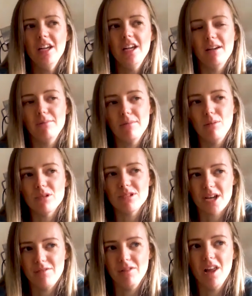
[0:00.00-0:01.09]
Um, it was
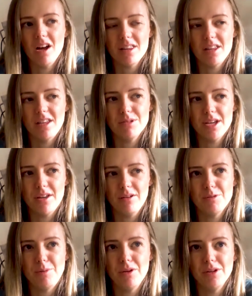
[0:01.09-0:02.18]
kind of luck that he was there, though,
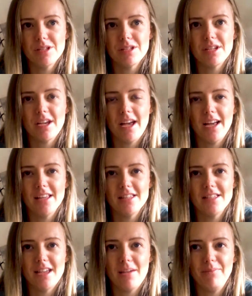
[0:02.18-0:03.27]
to be honest.
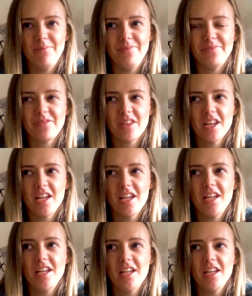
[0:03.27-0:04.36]
And um,
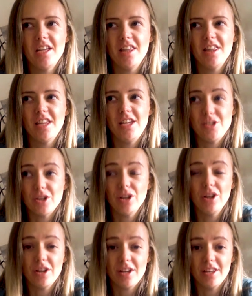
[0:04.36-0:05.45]
he took a
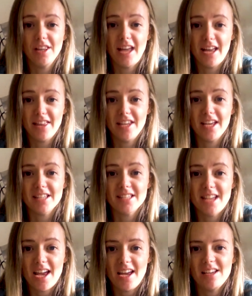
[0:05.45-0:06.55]
look at the leg the next
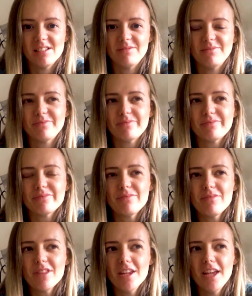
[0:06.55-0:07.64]
day.
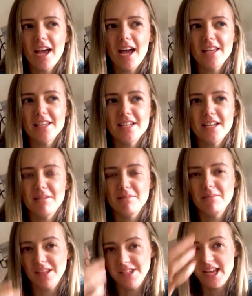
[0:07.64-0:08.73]
And
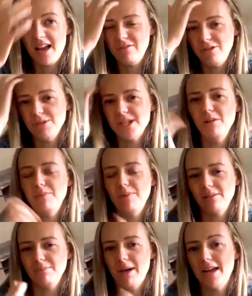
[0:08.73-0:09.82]
him and Dev, who was
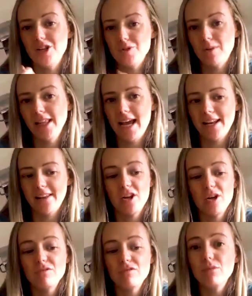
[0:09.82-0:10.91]
helping bandage my leg, they
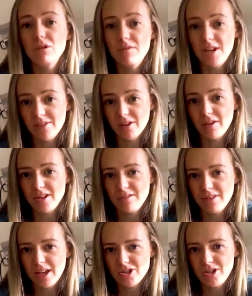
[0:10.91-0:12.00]
couldn't remove any of the
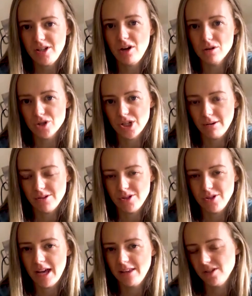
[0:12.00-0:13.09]
granuflex. You need a hot shower to
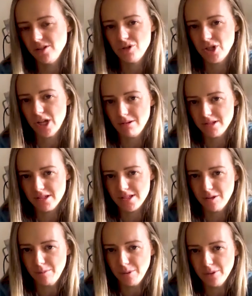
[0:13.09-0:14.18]
do that. There's no showers at the
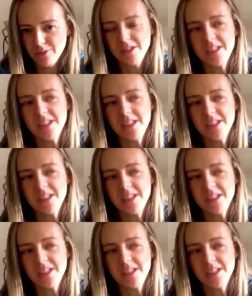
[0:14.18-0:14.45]
South Pole.